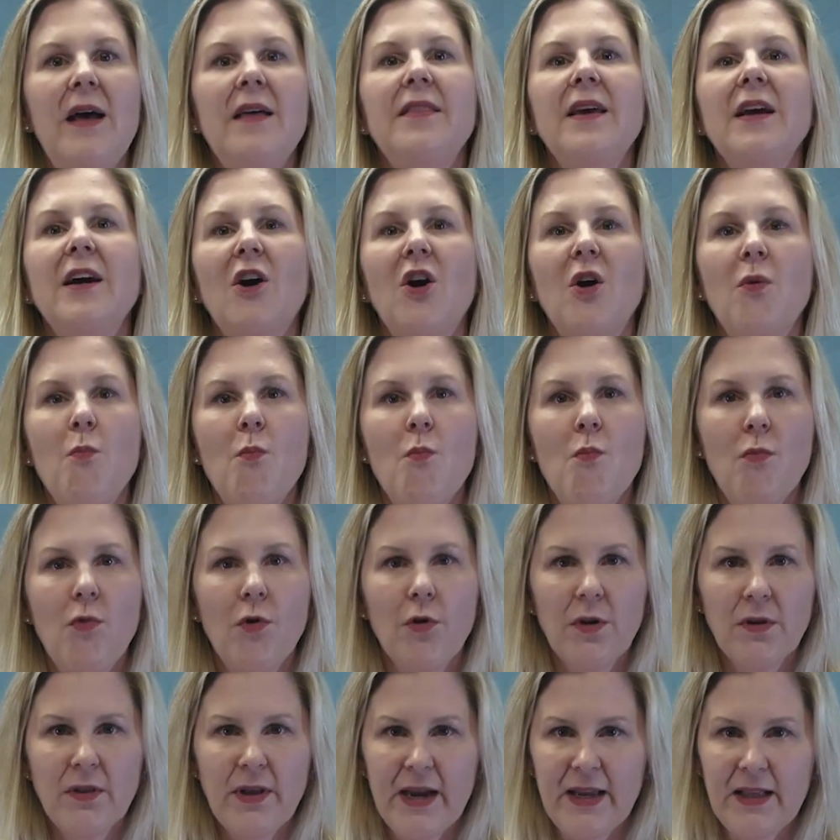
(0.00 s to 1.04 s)
they are
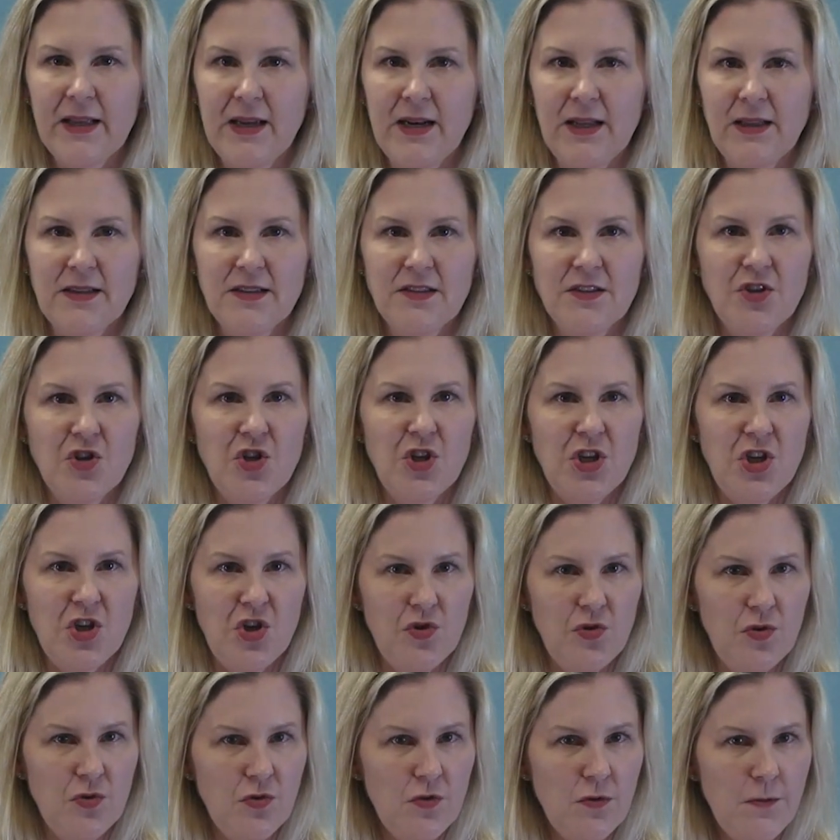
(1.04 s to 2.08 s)
more likely to listen to
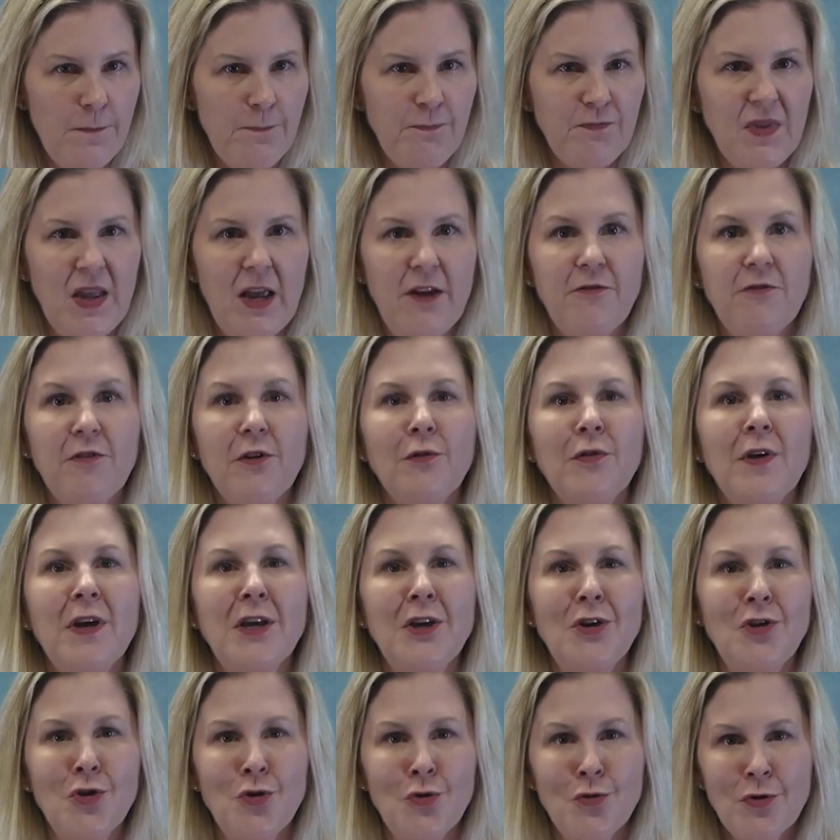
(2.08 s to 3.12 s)
you and feel that
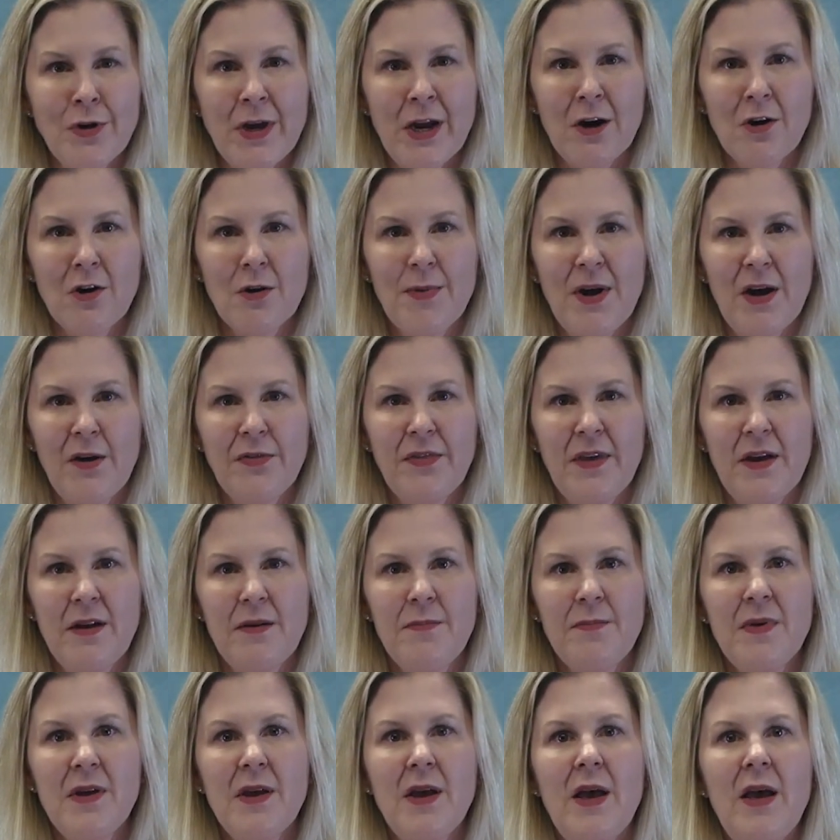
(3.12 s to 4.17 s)
you care about
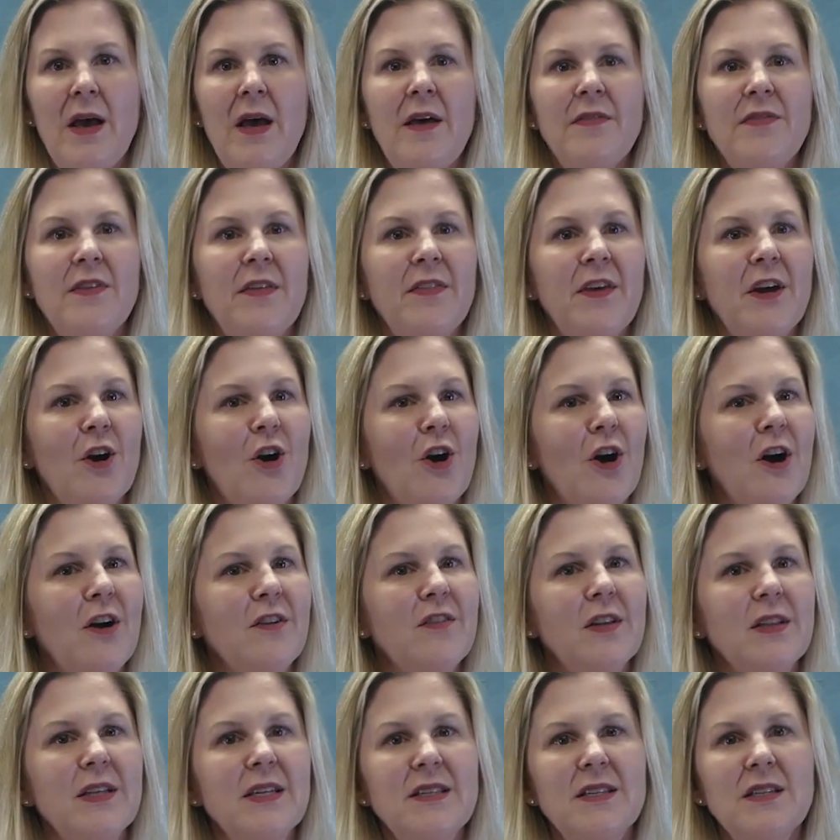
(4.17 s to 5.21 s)
them than they are
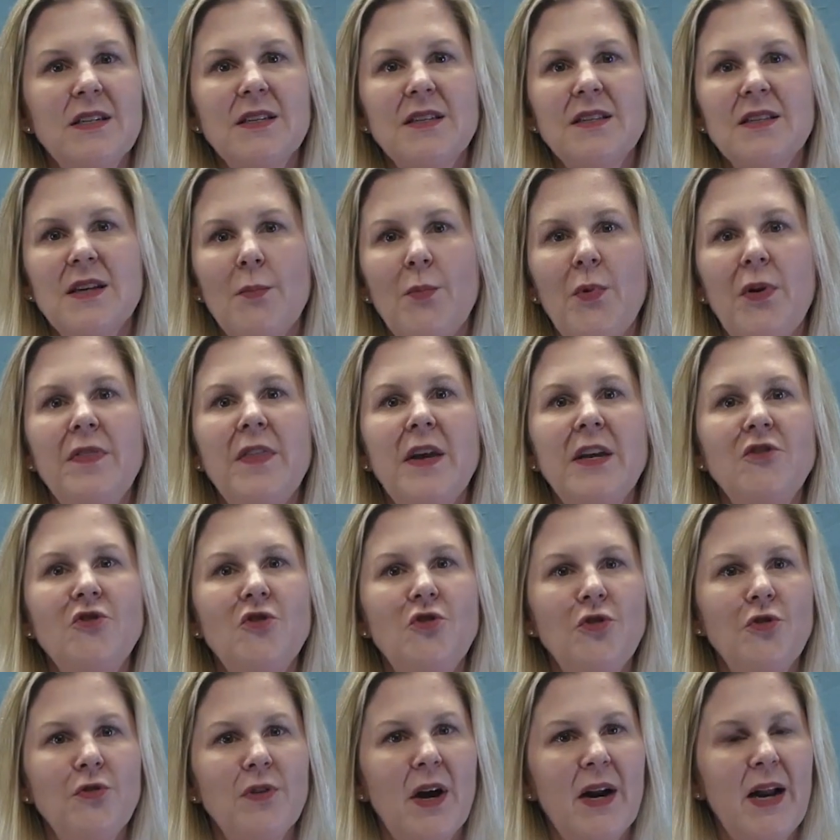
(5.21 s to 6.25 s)
to listen to someone they
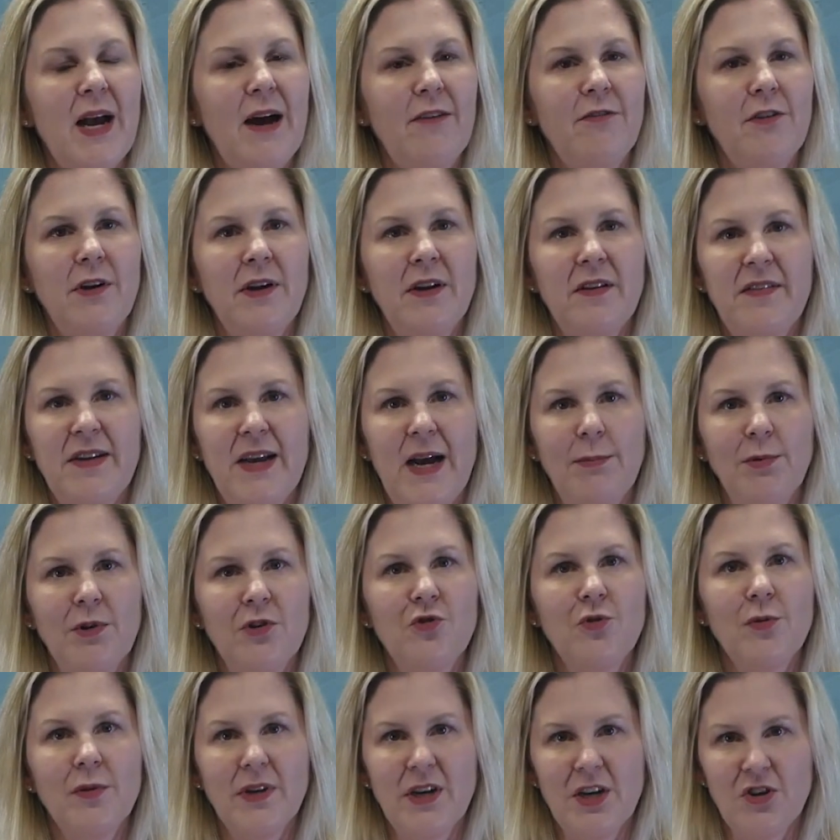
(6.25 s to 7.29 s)
do not have an
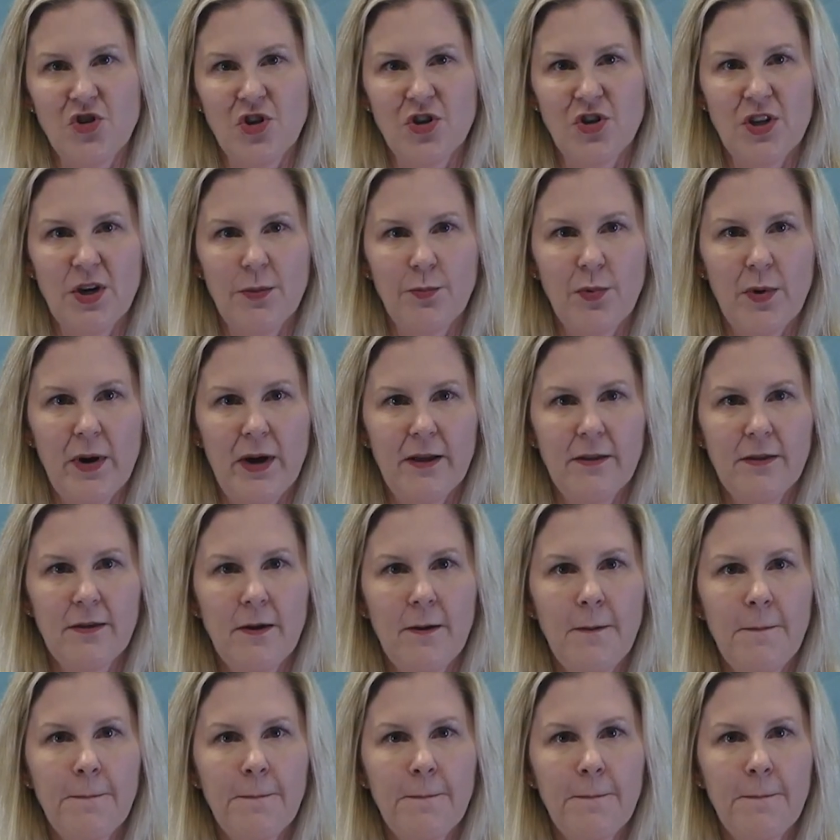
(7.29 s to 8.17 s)
established relationship with.